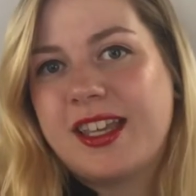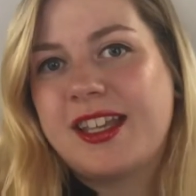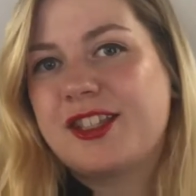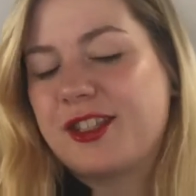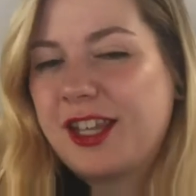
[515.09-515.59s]

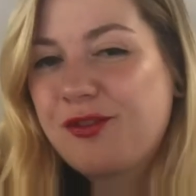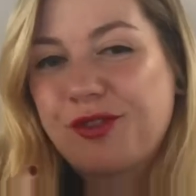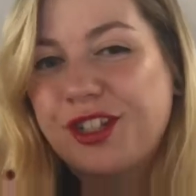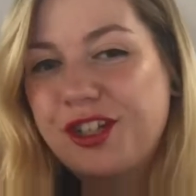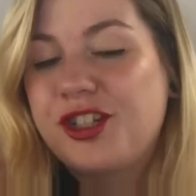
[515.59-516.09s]
it's like
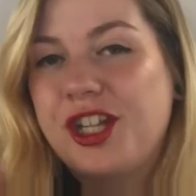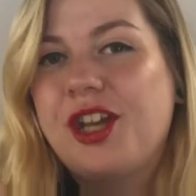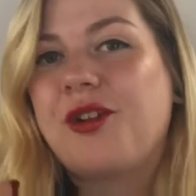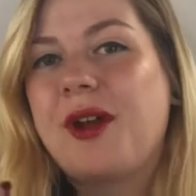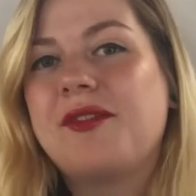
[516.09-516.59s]
really
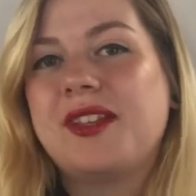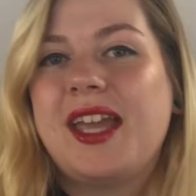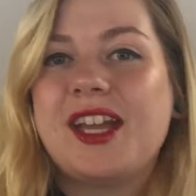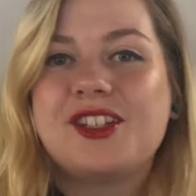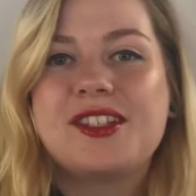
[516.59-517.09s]
sheer around
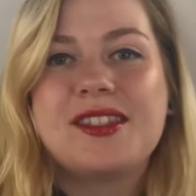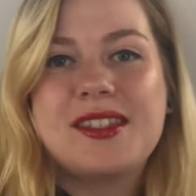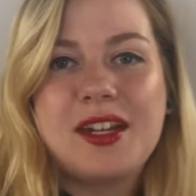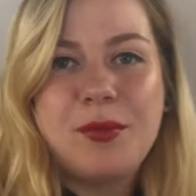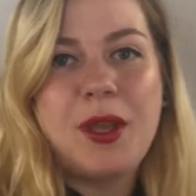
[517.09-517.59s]
the edges
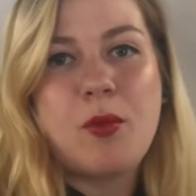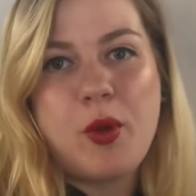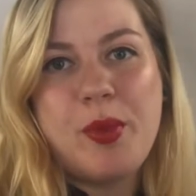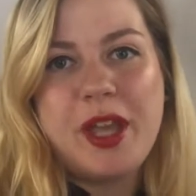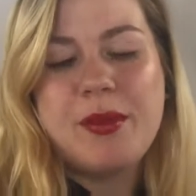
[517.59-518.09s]
instead of being
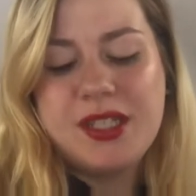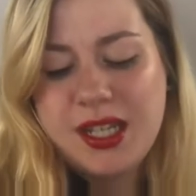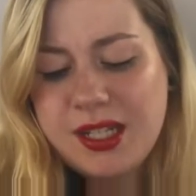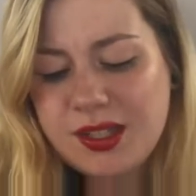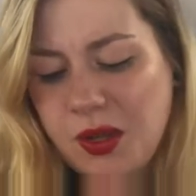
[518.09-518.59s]
more pigmented.